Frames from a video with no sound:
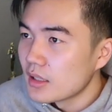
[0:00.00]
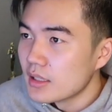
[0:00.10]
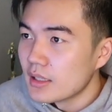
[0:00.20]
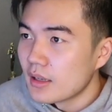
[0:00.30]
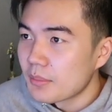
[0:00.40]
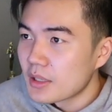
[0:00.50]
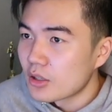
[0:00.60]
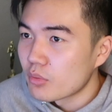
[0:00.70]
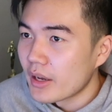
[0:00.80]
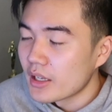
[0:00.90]
I'm
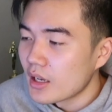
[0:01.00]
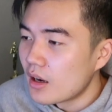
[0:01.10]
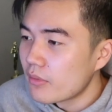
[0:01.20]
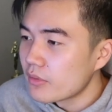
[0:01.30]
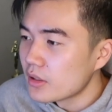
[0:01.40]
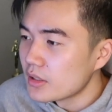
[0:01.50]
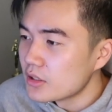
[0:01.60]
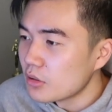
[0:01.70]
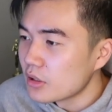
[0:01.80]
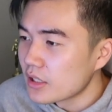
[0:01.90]
kind of riding off the
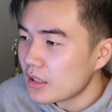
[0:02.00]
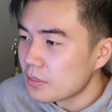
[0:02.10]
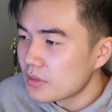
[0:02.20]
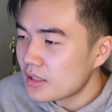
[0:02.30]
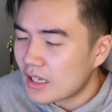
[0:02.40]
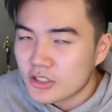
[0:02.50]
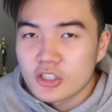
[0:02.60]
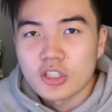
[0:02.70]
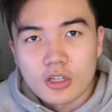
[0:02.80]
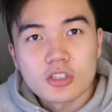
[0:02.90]
Don't Look Up. Not
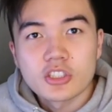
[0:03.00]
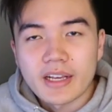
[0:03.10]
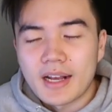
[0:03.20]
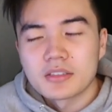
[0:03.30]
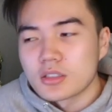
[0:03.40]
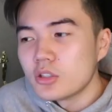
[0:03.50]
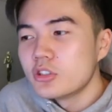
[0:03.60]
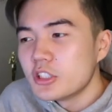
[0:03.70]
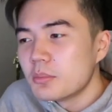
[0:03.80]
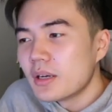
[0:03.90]
surge like House of
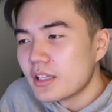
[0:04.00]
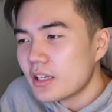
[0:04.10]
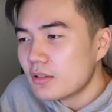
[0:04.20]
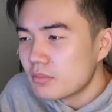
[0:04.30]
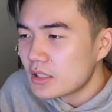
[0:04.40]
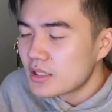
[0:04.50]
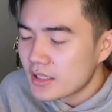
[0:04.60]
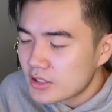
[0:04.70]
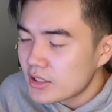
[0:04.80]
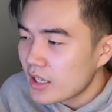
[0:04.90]
Gucci, but, you know,
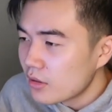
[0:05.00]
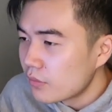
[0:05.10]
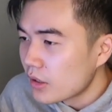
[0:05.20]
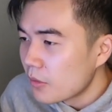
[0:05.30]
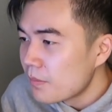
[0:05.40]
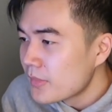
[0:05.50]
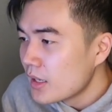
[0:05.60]
it's staying afloat.